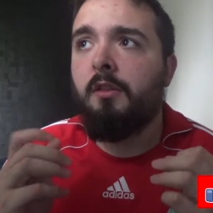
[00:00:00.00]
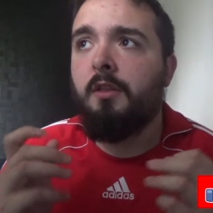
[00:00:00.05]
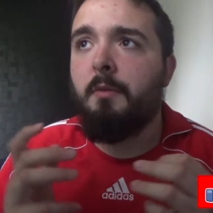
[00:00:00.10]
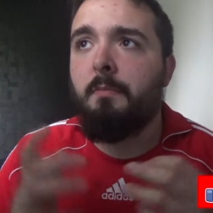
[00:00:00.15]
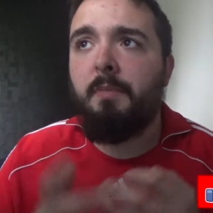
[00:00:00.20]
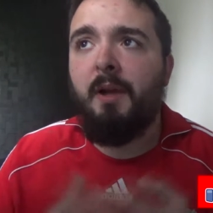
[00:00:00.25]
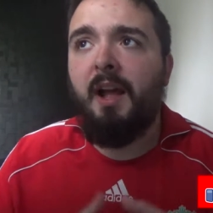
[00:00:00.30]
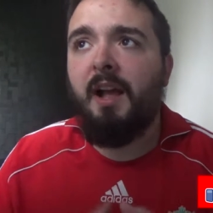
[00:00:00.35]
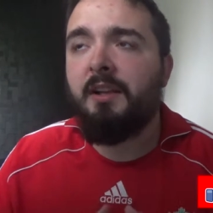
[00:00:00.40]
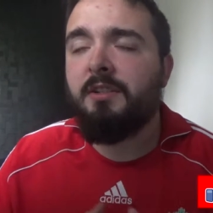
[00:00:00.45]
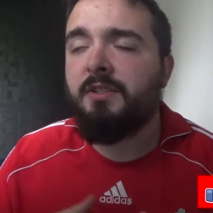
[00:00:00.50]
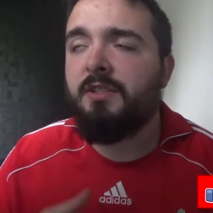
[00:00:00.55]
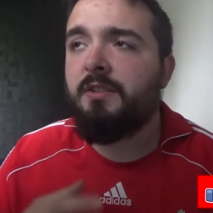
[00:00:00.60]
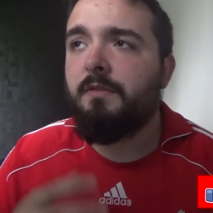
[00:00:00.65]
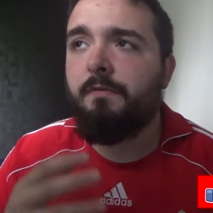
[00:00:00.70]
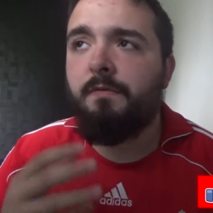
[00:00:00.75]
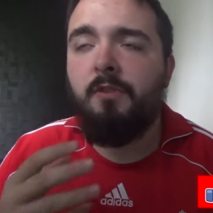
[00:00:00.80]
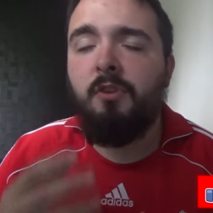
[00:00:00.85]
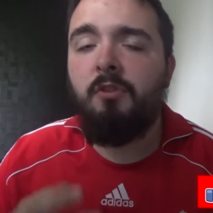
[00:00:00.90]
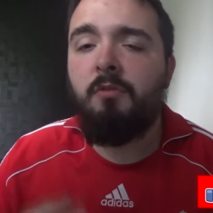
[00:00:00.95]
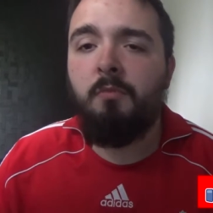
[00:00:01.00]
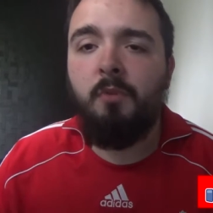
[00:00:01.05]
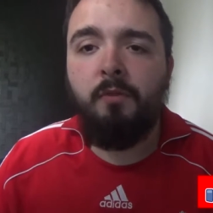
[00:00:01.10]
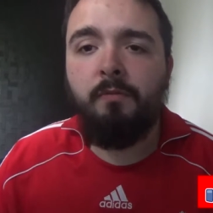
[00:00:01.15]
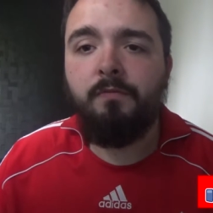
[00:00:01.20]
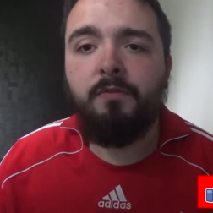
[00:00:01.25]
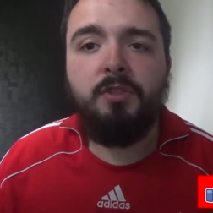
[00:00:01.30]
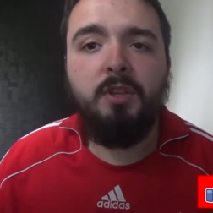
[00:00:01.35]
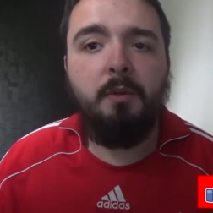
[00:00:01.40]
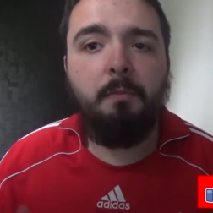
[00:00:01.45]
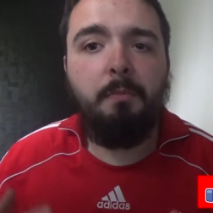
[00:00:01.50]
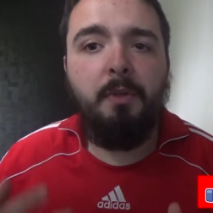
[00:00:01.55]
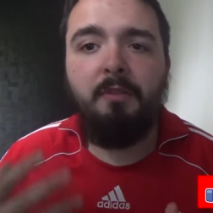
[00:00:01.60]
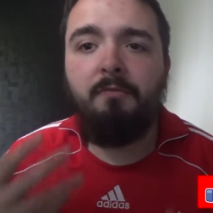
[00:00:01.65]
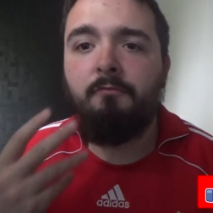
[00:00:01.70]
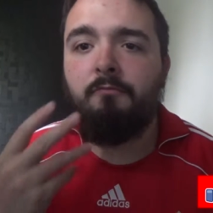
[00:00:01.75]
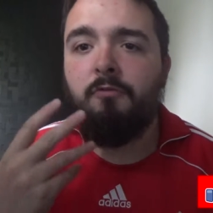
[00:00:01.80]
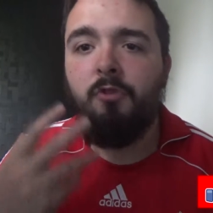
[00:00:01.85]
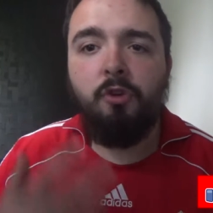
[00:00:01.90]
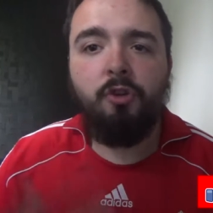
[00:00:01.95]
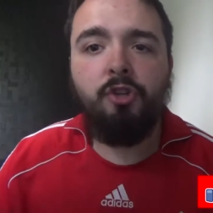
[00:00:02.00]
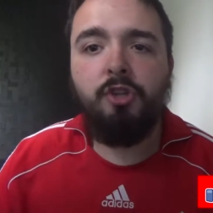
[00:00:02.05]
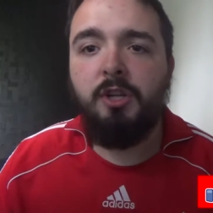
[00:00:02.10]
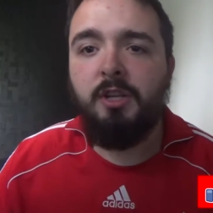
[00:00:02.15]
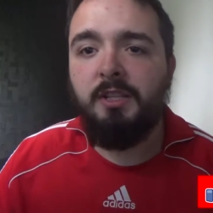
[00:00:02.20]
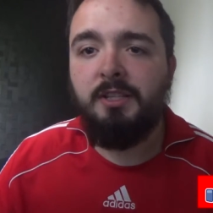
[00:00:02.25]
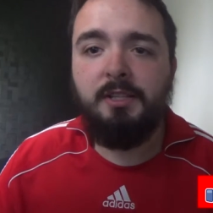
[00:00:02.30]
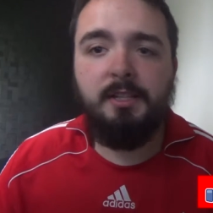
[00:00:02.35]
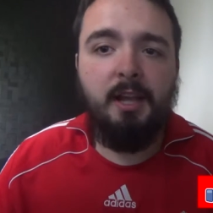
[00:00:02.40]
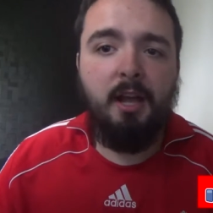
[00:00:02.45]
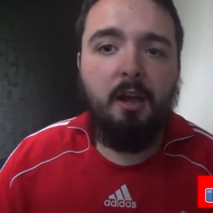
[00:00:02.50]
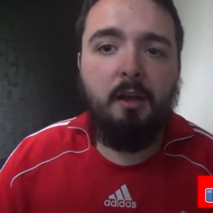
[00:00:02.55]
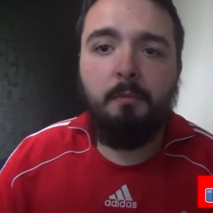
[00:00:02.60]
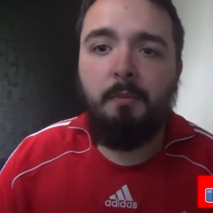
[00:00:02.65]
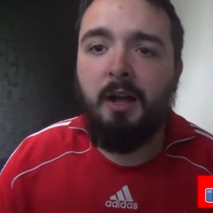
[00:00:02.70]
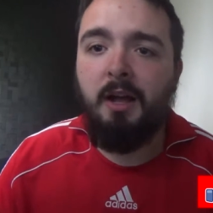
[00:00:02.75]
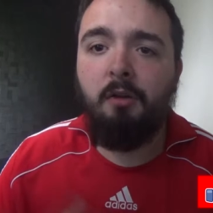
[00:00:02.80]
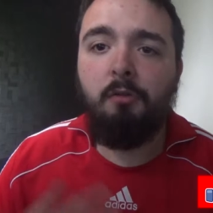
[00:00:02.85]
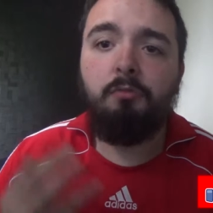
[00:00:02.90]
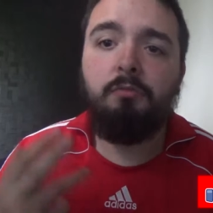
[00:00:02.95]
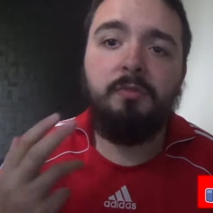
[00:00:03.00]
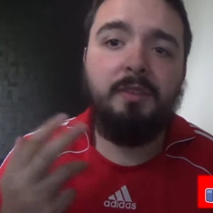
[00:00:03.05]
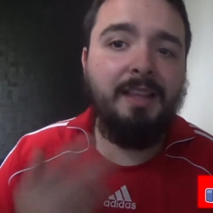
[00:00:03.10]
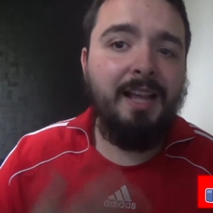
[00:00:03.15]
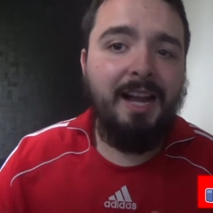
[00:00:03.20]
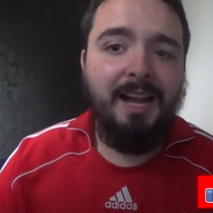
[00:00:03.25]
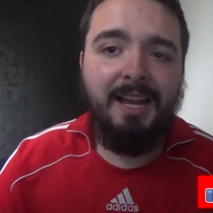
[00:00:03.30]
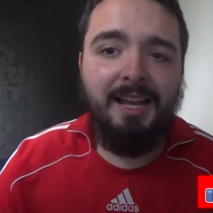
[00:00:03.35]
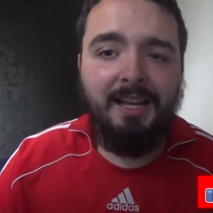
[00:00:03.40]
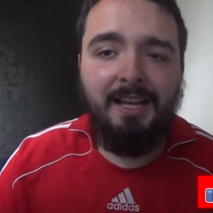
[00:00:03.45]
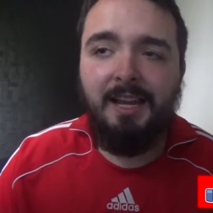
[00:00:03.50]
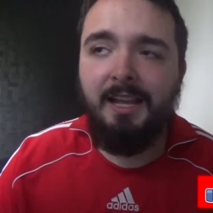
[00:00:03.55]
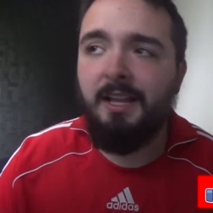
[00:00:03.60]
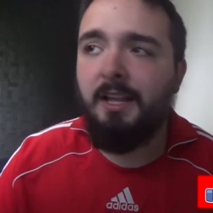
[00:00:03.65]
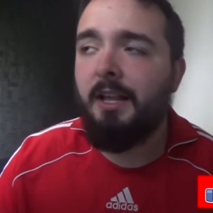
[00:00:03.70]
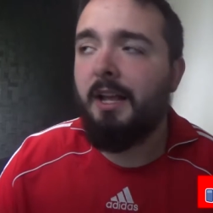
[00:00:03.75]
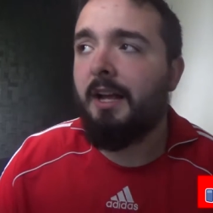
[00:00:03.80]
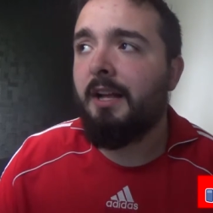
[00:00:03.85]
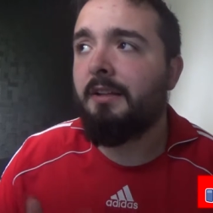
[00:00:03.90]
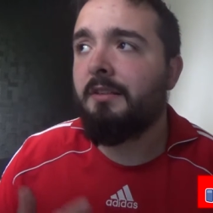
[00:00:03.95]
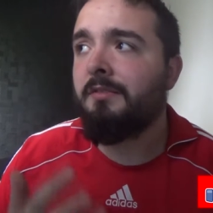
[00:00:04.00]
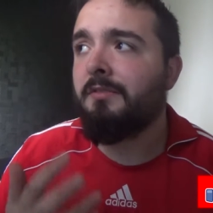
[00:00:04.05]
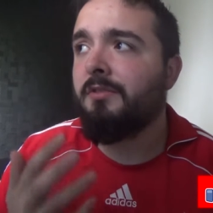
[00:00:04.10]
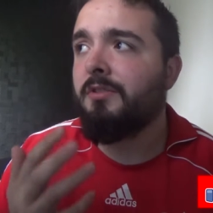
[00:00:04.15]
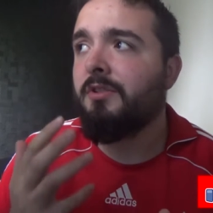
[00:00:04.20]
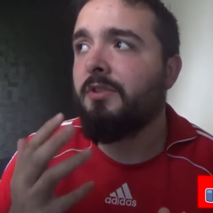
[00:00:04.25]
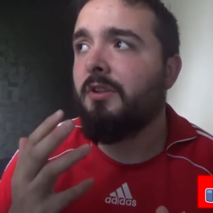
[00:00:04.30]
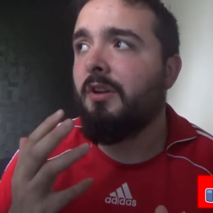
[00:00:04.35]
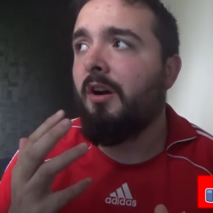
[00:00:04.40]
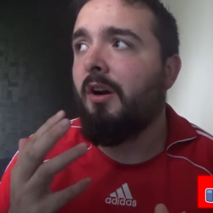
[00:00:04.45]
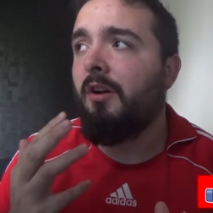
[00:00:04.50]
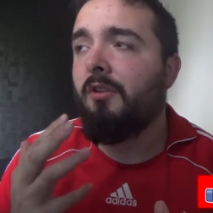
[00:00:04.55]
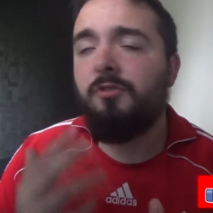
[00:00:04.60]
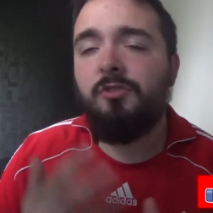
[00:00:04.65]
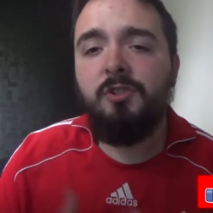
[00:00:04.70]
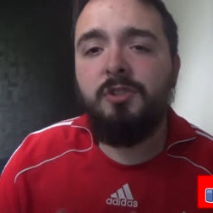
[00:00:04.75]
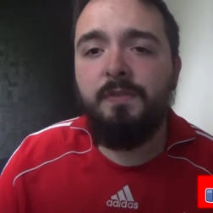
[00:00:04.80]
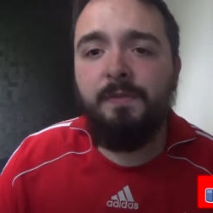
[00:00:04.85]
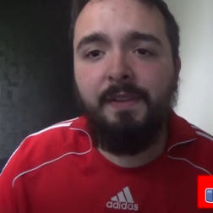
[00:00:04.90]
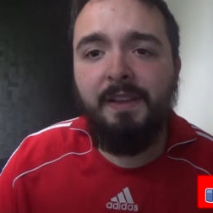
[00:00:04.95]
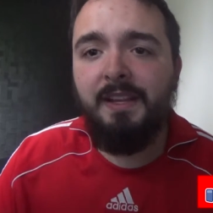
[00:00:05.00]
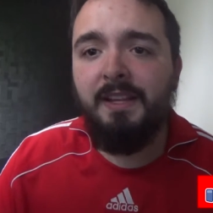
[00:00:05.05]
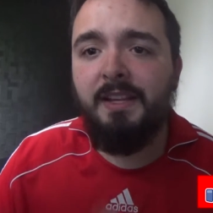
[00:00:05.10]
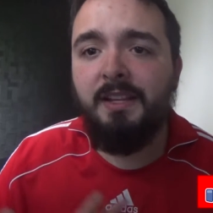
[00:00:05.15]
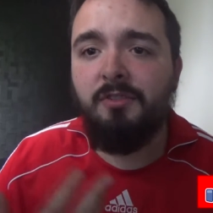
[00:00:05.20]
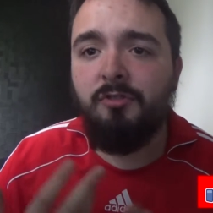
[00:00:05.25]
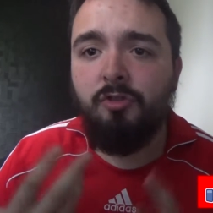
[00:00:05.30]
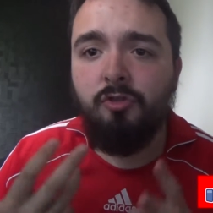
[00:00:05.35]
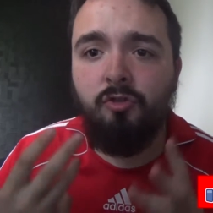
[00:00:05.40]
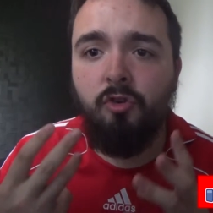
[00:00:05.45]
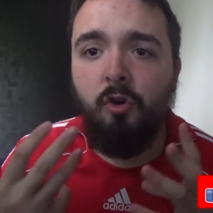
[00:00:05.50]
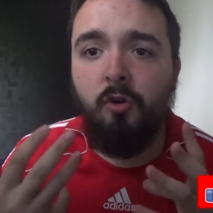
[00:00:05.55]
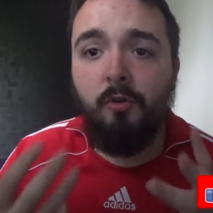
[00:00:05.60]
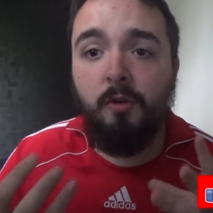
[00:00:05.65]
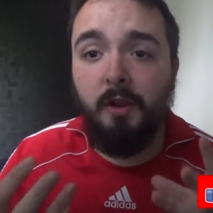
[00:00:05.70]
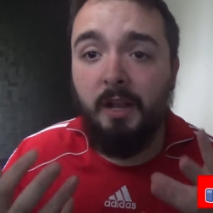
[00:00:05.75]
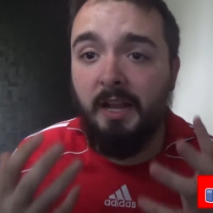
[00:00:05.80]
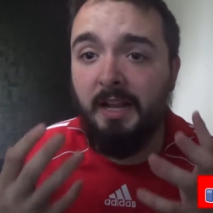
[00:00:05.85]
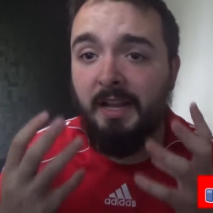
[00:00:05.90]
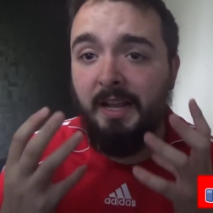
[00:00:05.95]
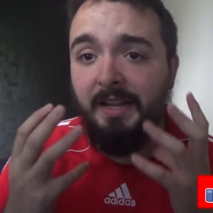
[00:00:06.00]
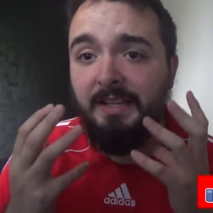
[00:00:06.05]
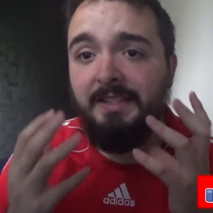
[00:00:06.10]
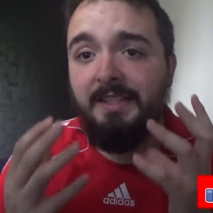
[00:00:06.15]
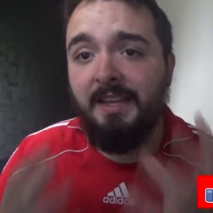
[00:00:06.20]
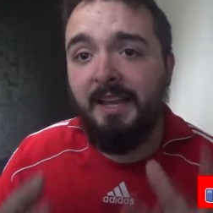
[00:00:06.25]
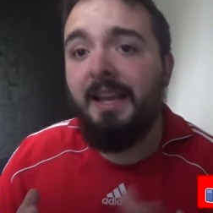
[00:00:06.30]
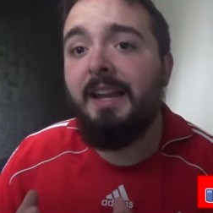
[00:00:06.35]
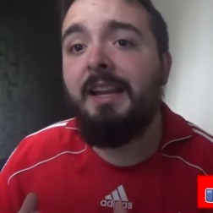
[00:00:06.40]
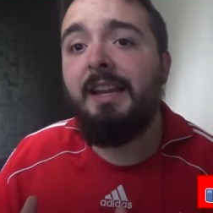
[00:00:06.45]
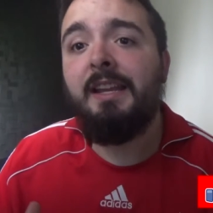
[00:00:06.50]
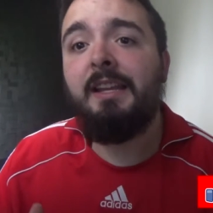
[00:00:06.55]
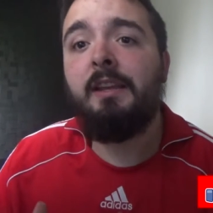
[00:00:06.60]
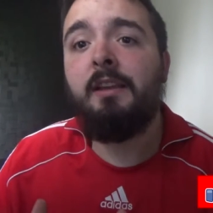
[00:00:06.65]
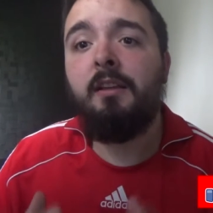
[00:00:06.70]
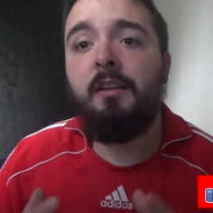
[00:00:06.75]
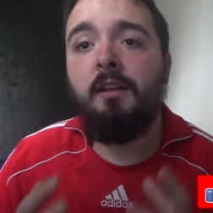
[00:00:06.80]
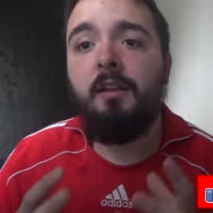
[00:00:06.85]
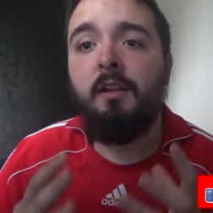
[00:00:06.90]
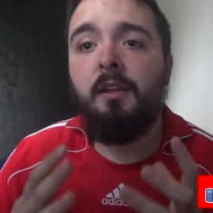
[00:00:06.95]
the past few months I've been rushing to get them out daily, and I just think it's trying, it is killing